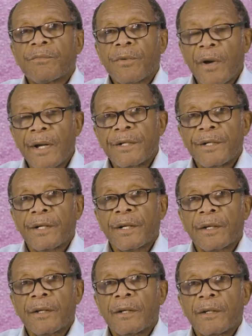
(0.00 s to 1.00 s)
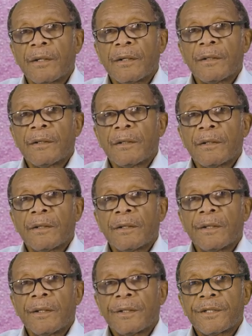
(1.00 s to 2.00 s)
project,
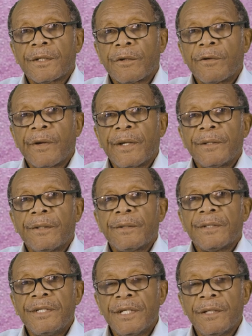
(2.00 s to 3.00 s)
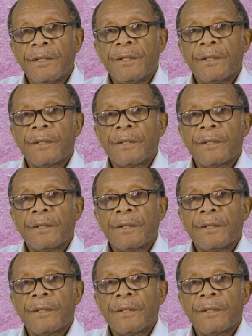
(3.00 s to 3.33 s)
it's a great deed.